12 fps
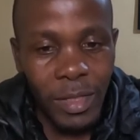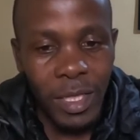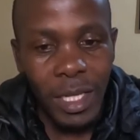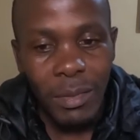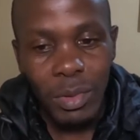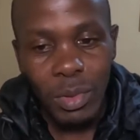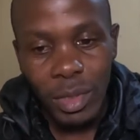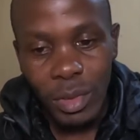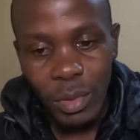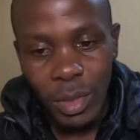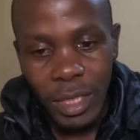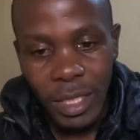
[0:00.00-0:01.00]
it comes
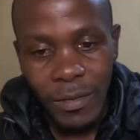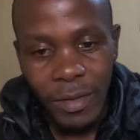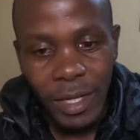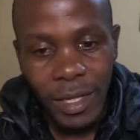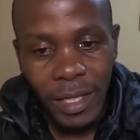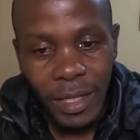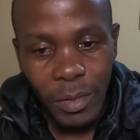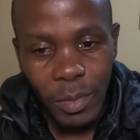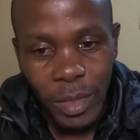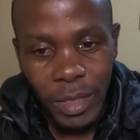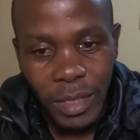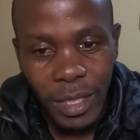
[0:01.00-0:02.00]
2027 and he
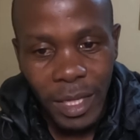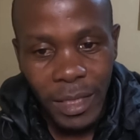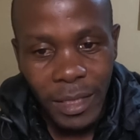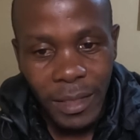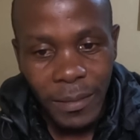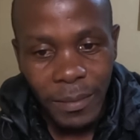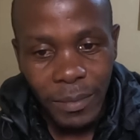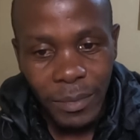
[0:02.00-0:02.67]
wins that,